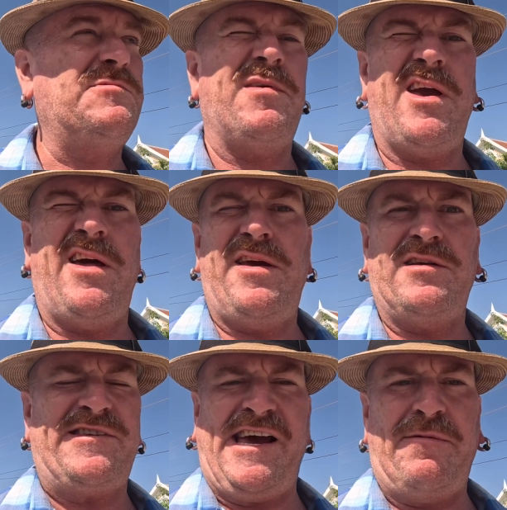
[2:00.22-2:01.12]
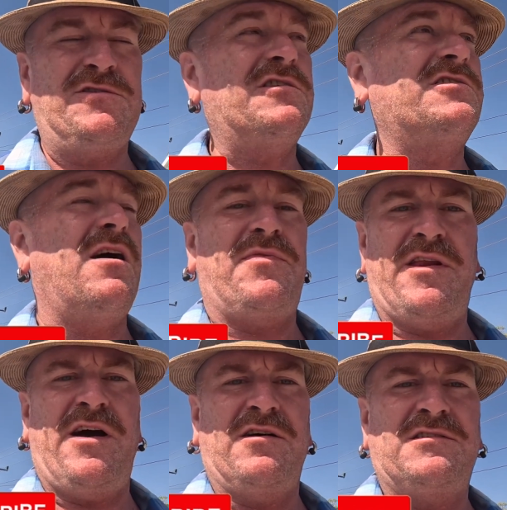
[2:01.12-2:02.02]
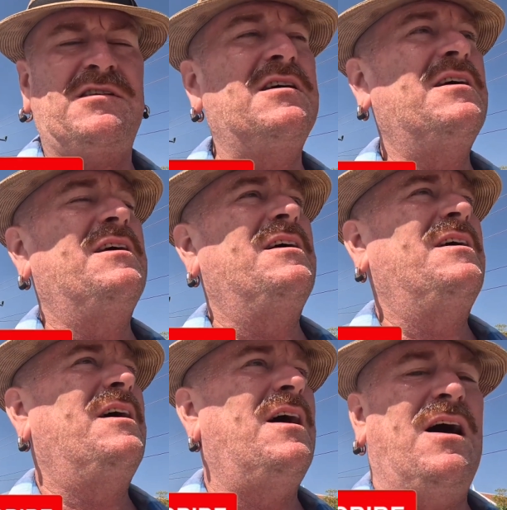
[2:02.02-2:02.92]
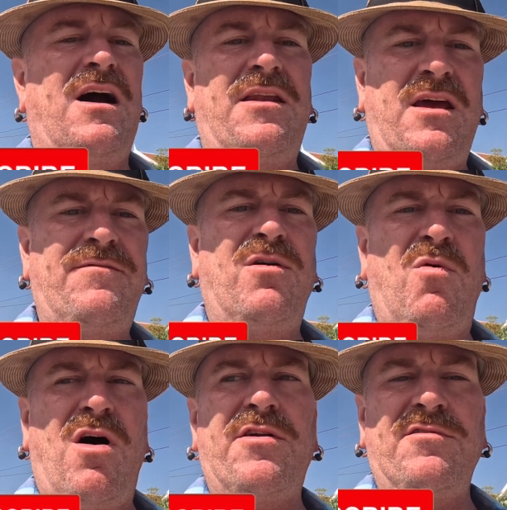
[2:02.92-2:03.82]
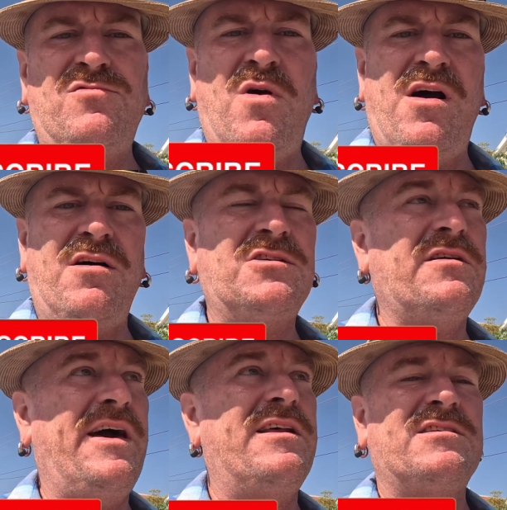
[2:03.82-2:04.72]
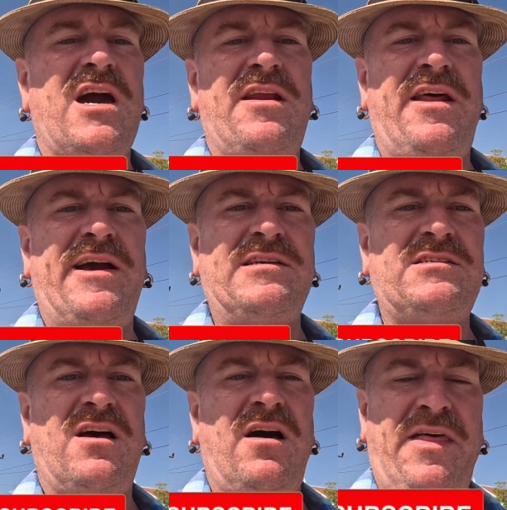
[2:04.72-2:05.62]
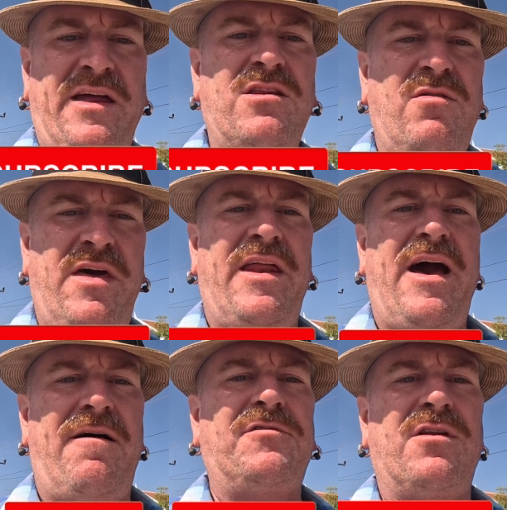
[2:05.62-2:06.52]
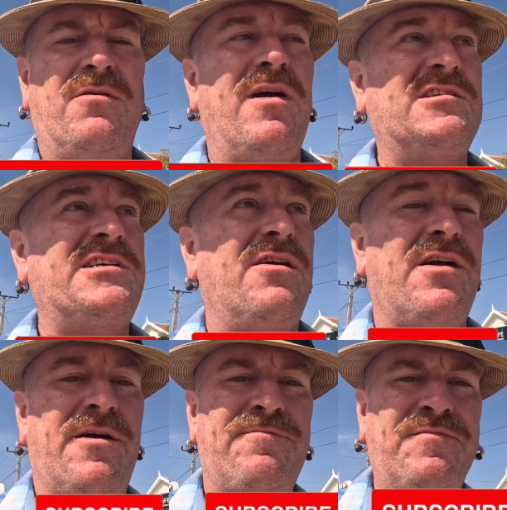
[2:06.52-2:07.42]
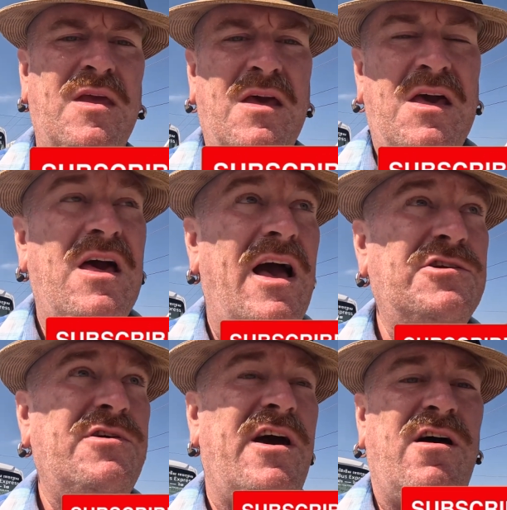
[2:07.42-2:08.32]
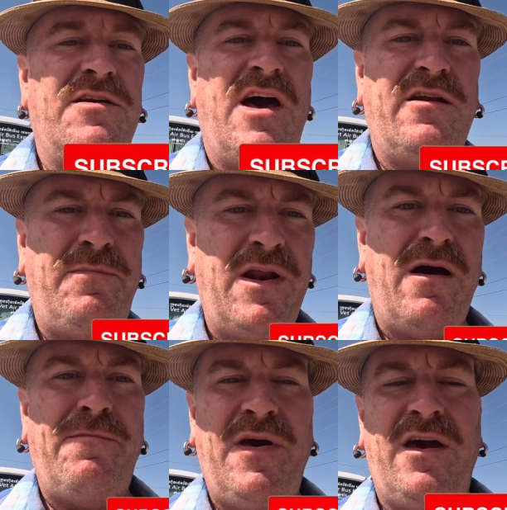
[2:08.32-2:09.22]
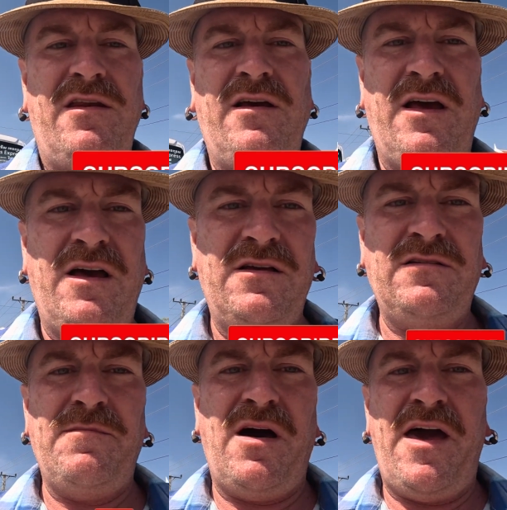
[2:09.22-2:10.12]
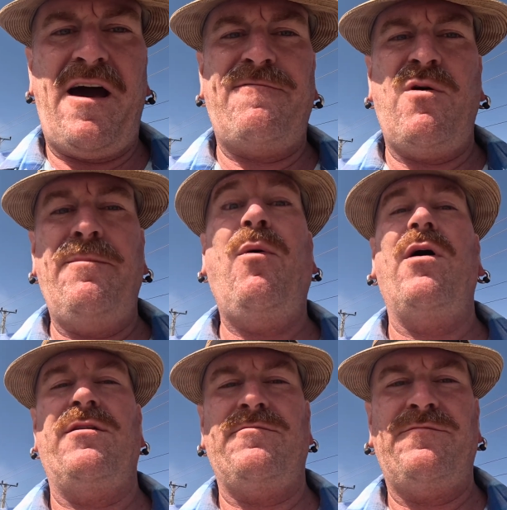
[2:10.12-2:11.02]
spaghetti, a sandwich, and something else. They give you water as well, so that is kind of nice. They do that after the rest area as you head on down to Phnom Penh. It's about a halfway point.